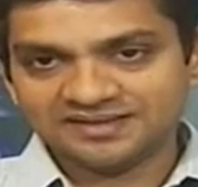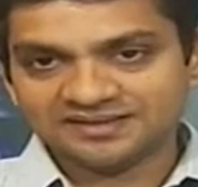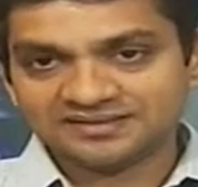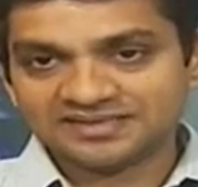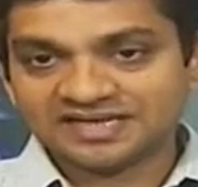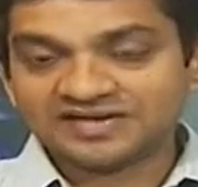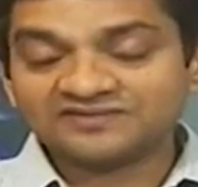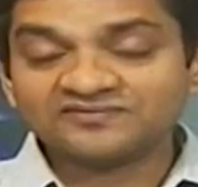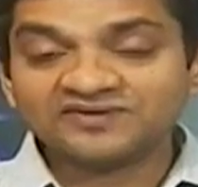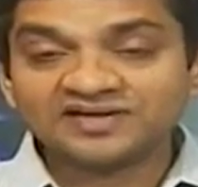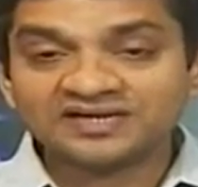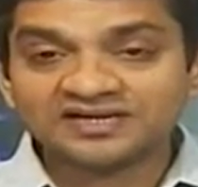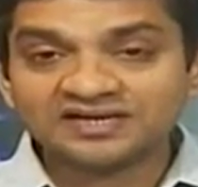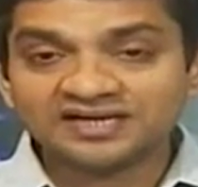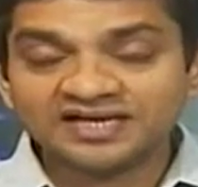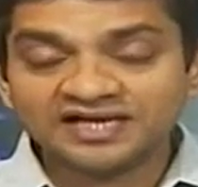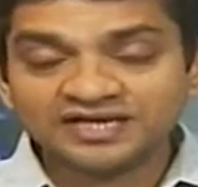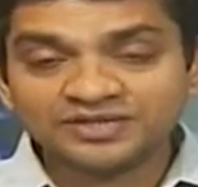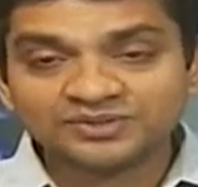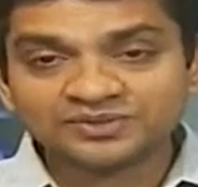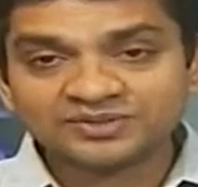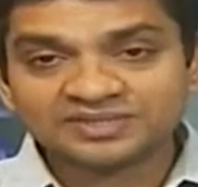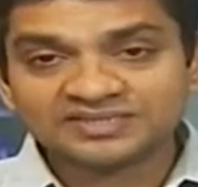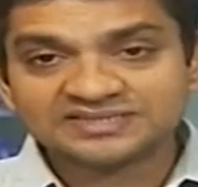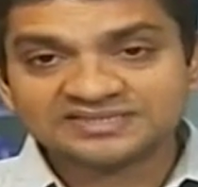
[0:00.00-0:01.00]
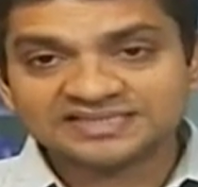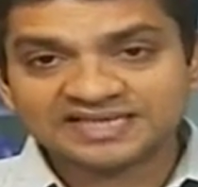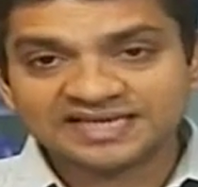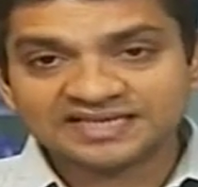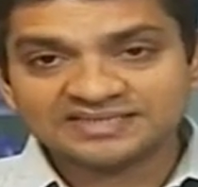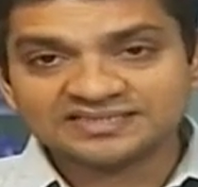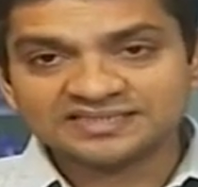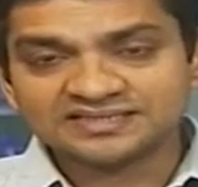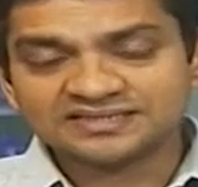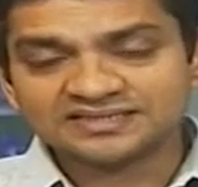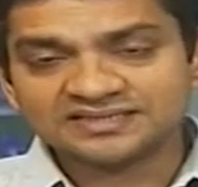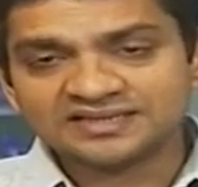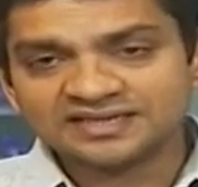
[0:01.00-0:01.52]
that will lead to the
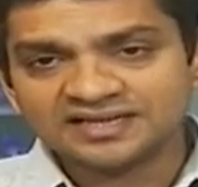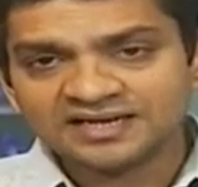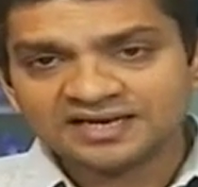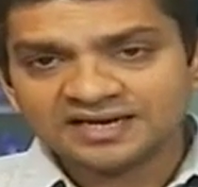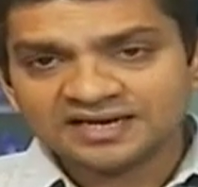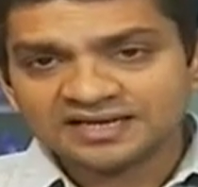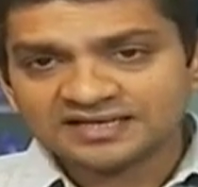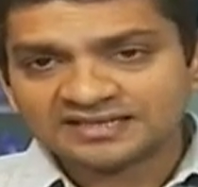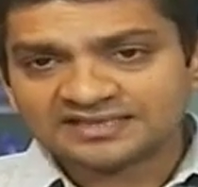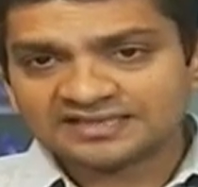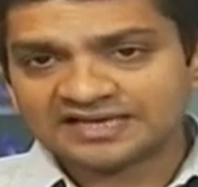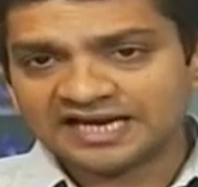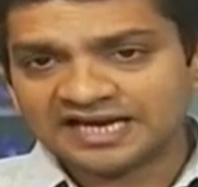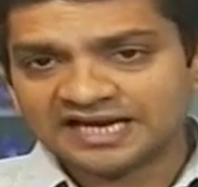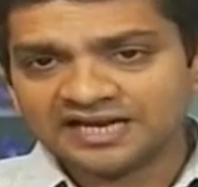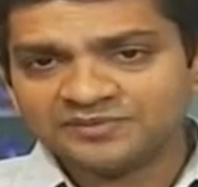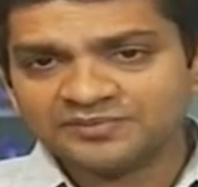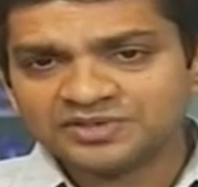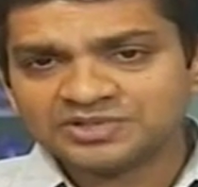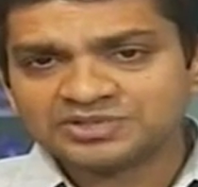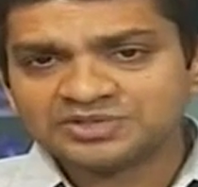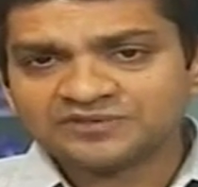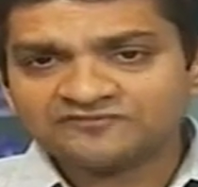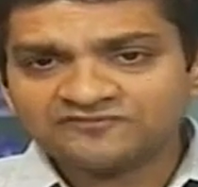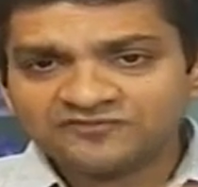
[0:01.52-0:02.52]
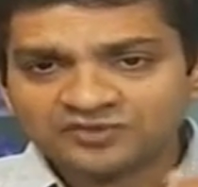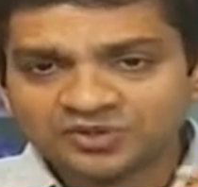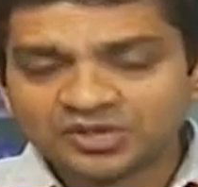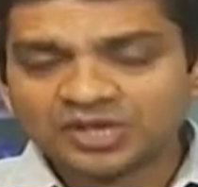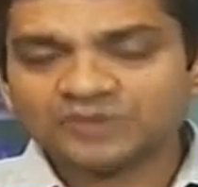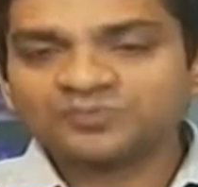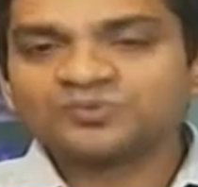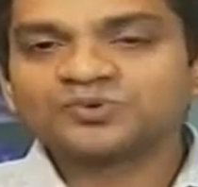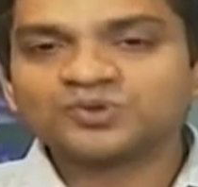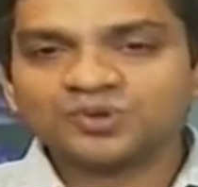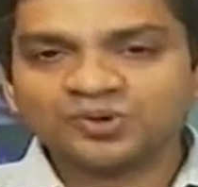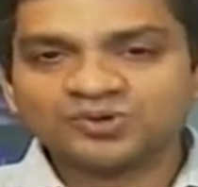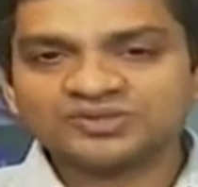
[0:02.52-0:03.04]
change in the dynamics of
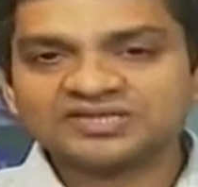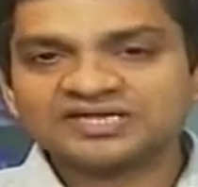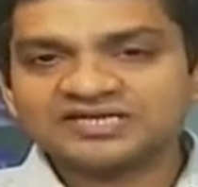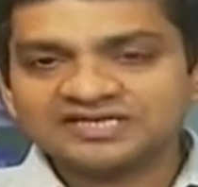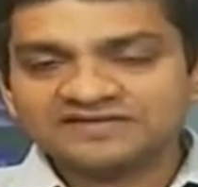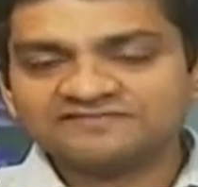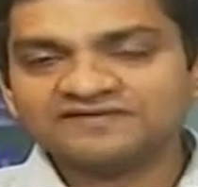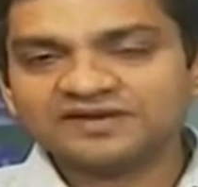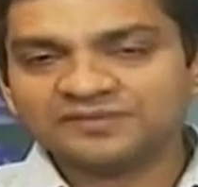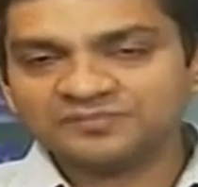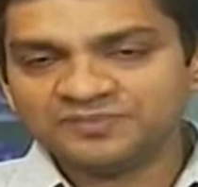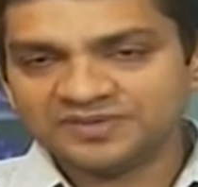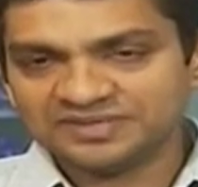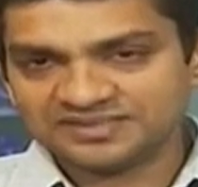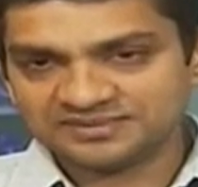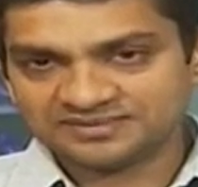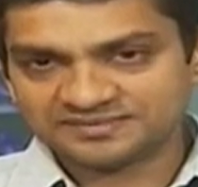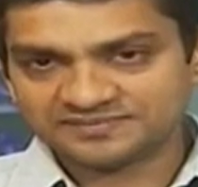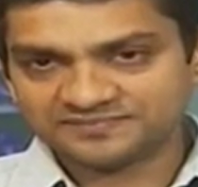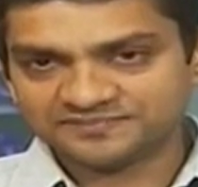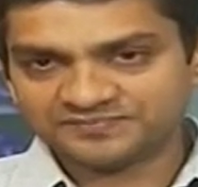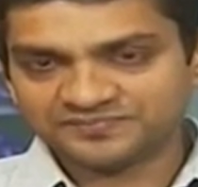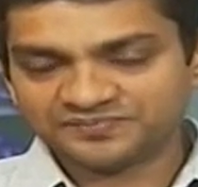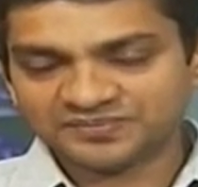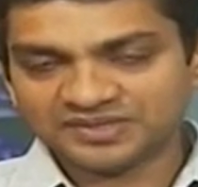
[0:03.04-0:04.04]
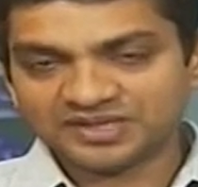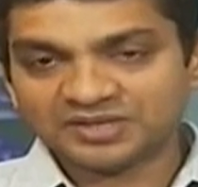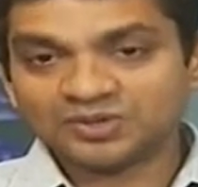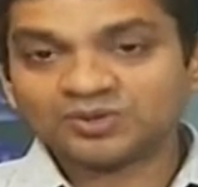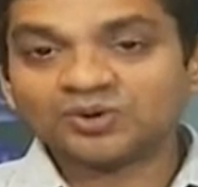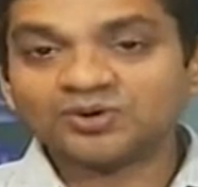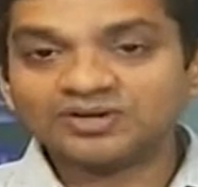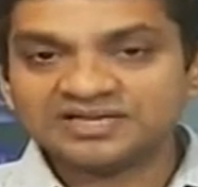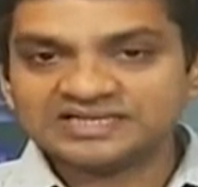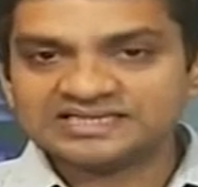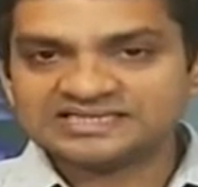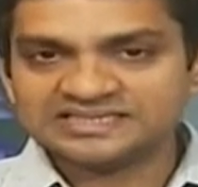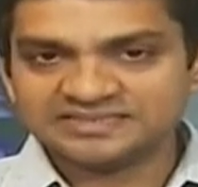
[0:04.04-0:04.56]
crop growth and development
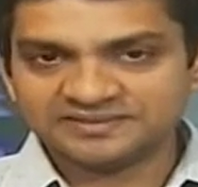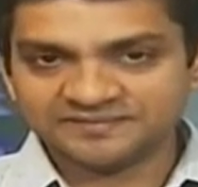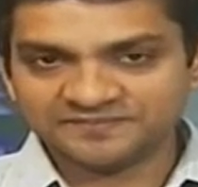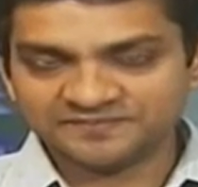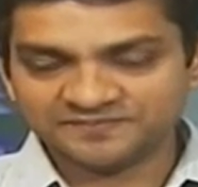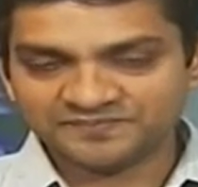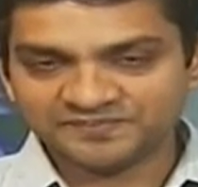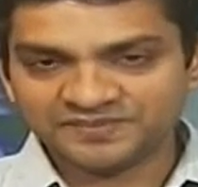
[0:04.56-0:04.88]
quality.